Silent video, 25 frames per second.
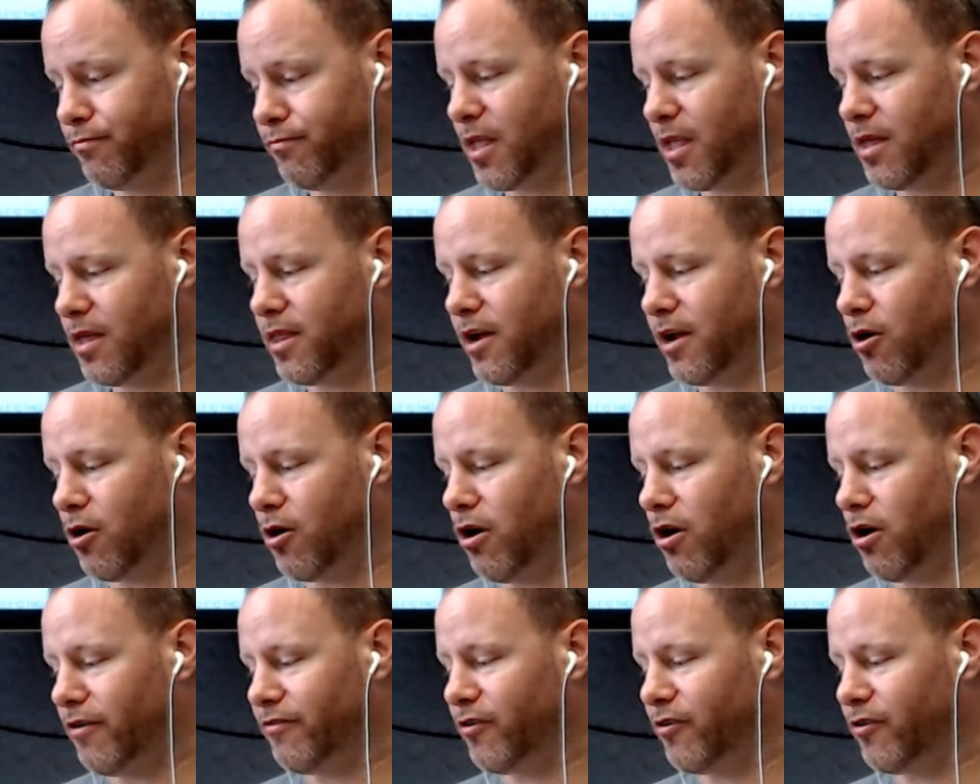They're
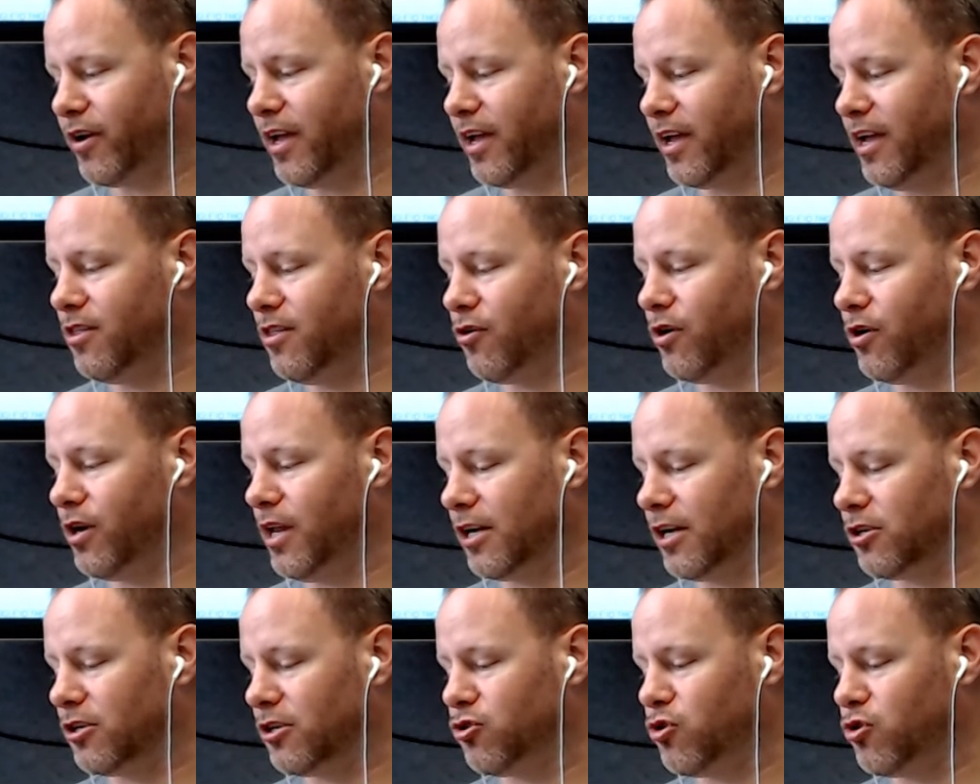offering either an
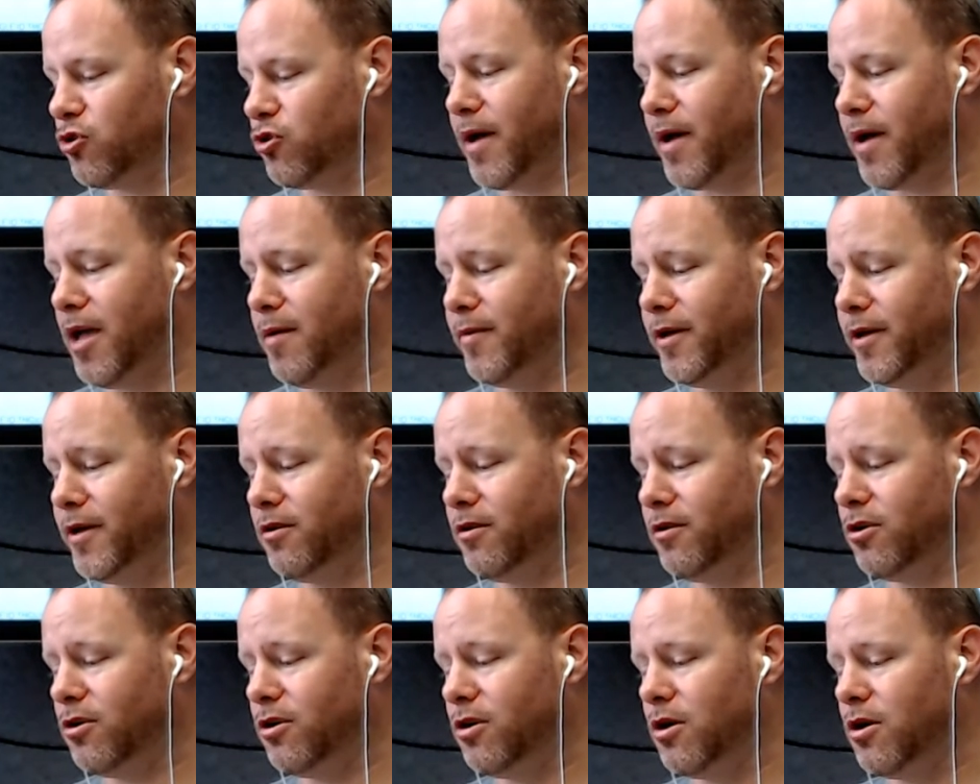electronic payment